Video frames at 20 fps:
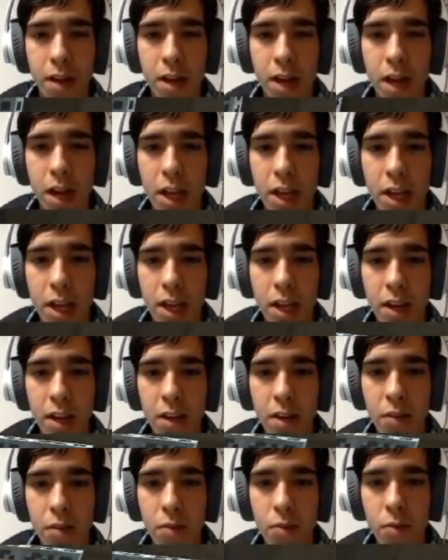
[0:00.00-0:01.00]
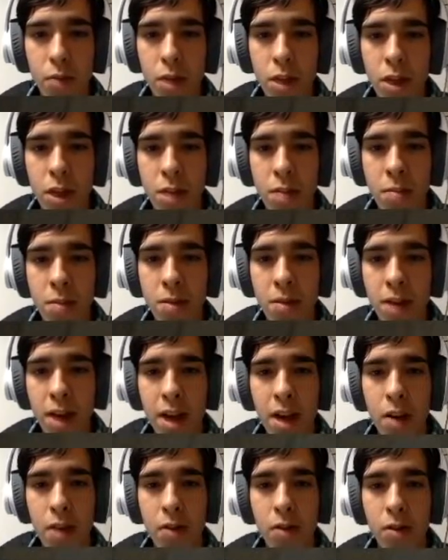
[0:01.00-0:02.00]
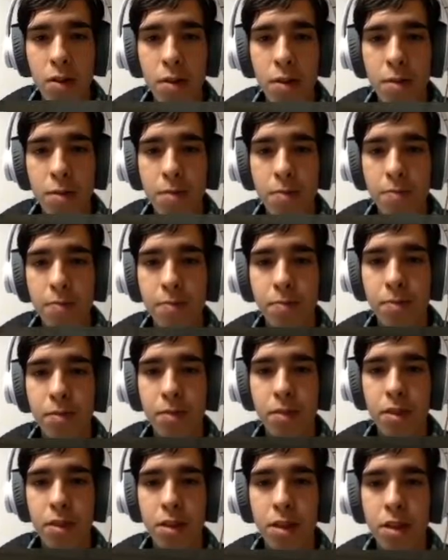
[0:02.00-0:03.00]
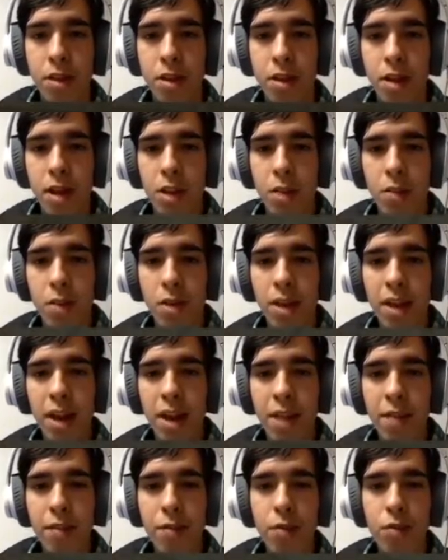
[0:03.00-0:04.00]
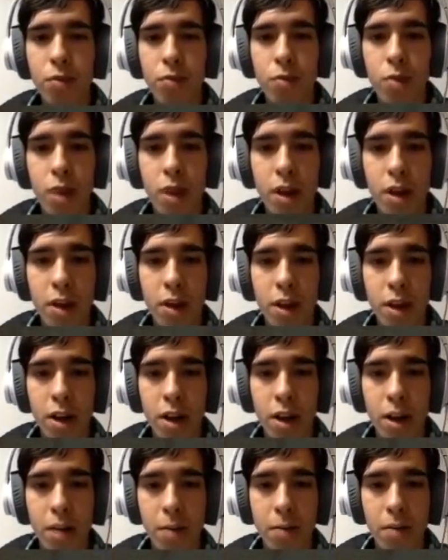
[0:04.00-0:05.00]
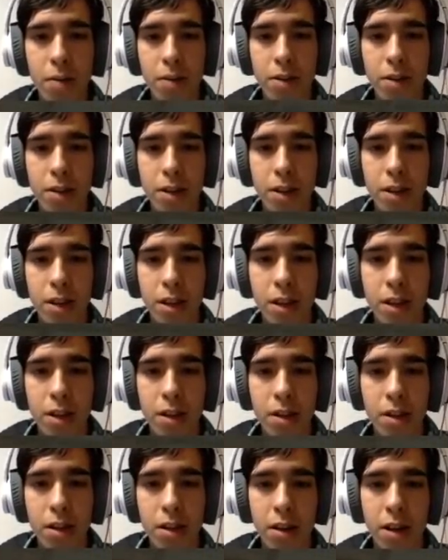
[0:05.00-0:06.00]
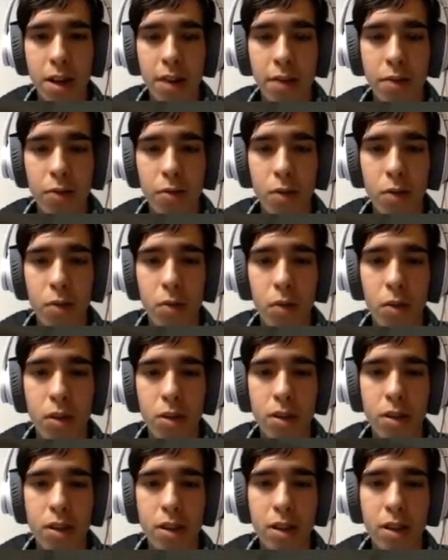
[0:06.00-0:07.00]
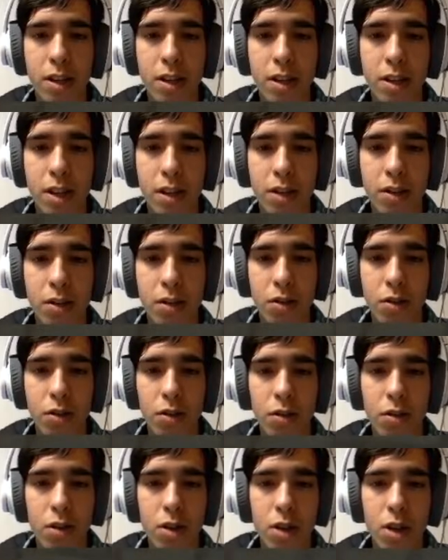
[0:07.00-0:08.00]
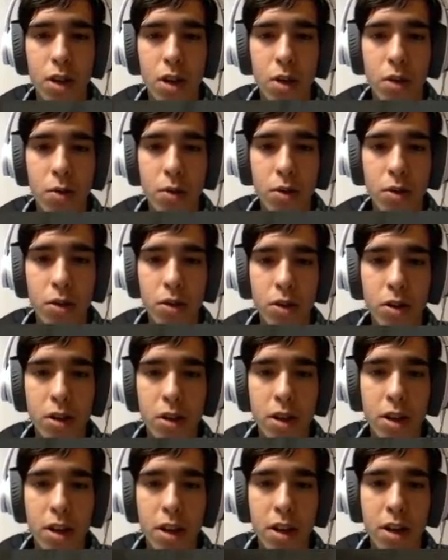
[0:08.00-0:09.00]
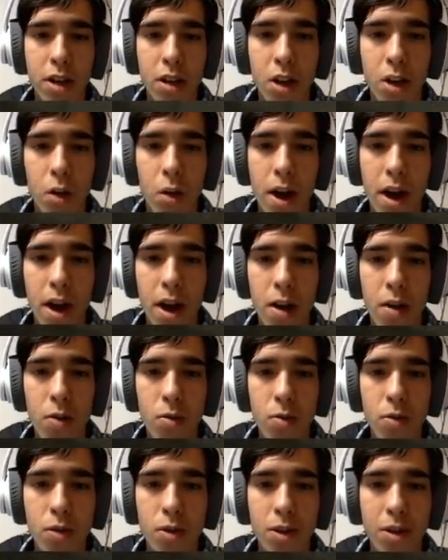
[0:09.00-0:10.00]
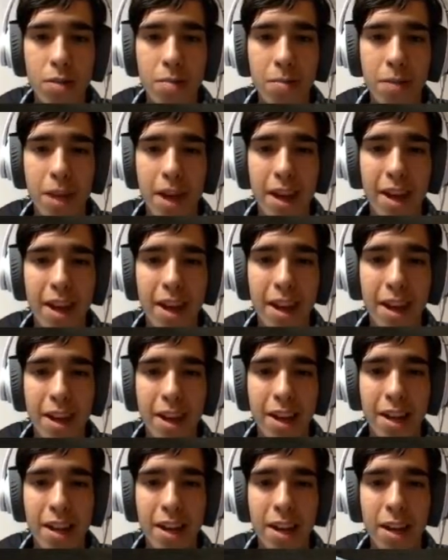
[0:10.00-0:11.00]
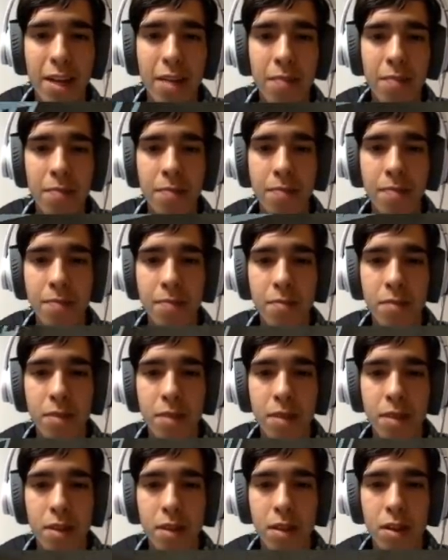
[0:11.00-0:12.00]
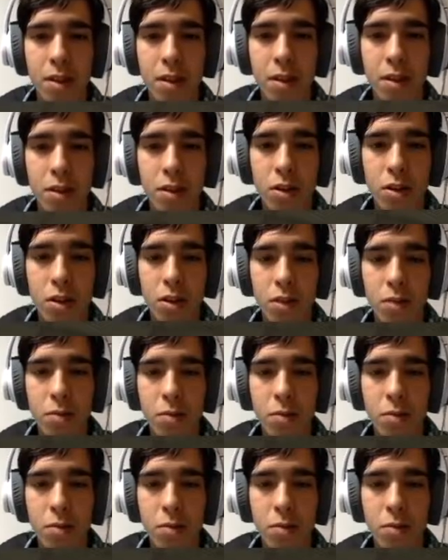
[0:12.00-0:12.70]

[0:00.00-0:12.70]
and then run them down. We're going to have to run a couple to the... We're going to have to run one to the condenser, which is going to need to go out and back in again, just